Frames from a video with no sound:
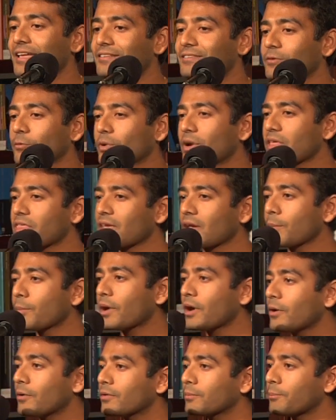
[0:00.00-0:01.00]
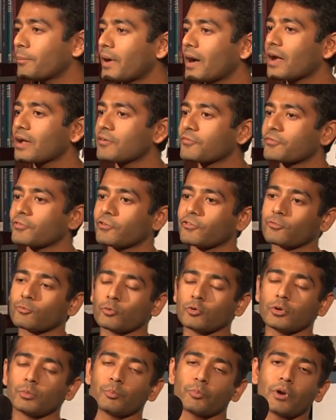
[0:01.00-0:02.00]
And so when I think about my first
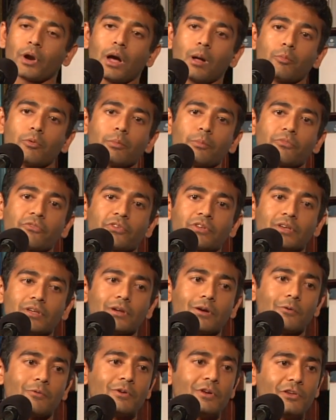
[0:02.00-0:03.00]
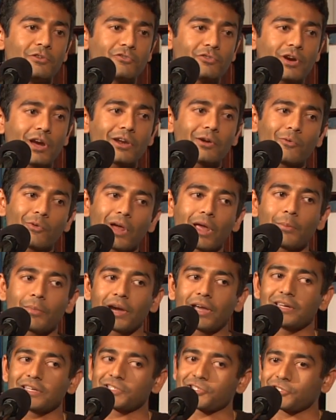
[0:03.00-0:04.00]
world problems, trying to write
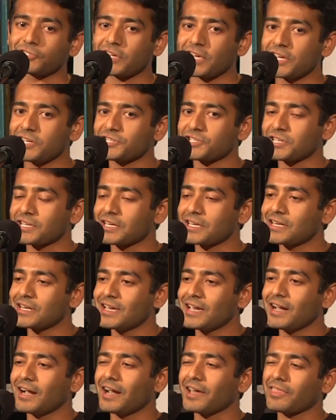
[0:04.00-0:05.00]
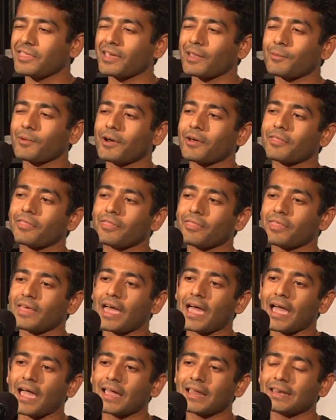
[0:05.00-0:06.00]
my dissertation, I think about
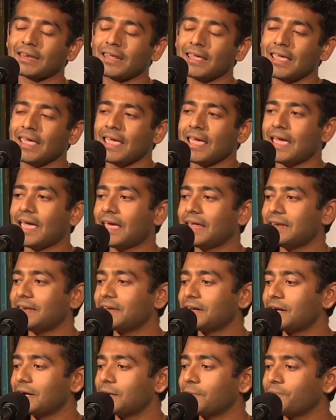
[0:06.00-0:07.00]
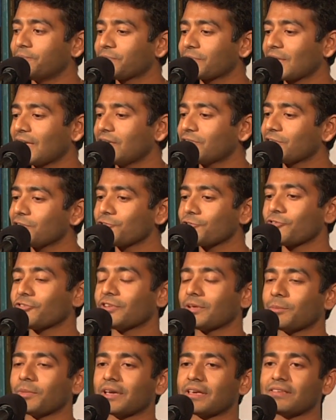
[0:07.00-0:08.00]
that. And it's
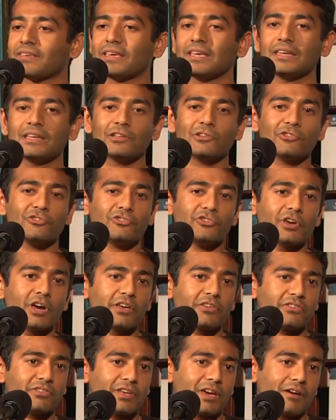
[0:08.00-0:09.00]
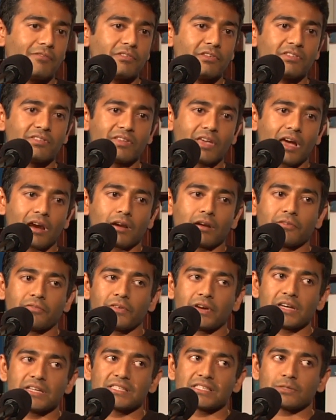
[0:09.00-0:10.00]
interesting because he didn't just have this
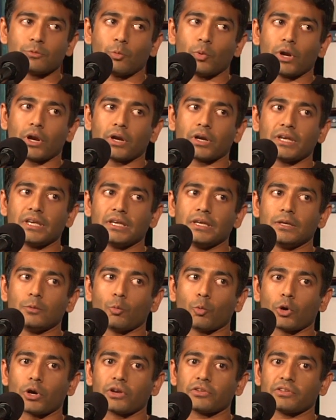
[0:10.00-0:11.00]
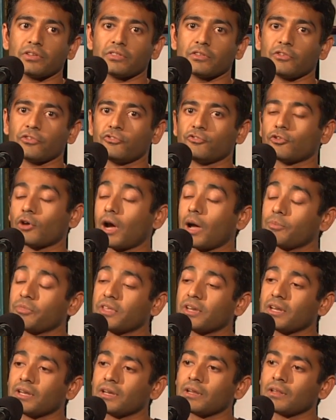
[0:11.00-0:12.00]
sacrifice where he worked this job
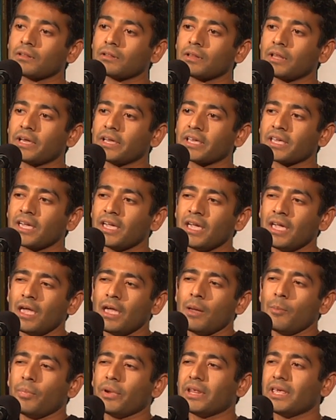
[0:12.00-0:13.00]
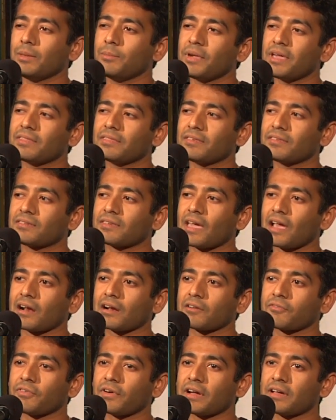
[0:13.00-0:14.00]
that he didn't like, but he made this
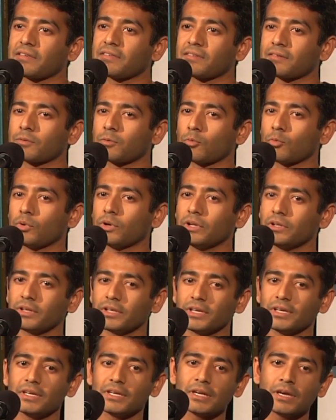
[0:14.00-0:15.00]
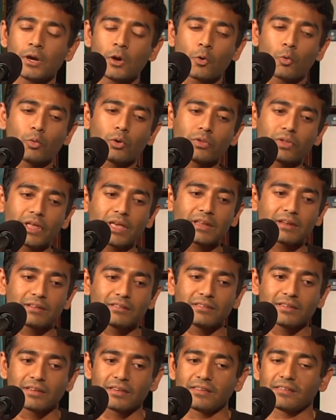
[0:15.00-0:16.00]
sacrifice really
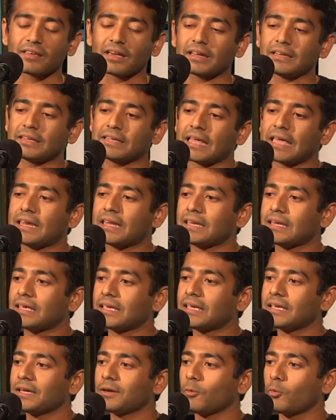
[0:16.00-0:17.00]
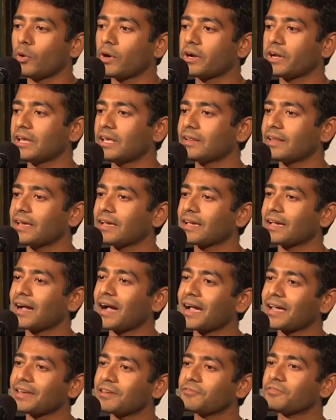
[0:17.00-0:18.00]
related to his identity, where he
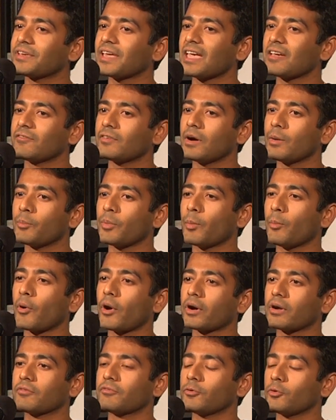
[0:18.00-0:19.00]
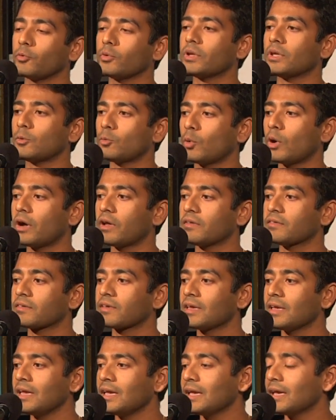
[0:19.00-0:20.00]
kind of gave up a part of who he was.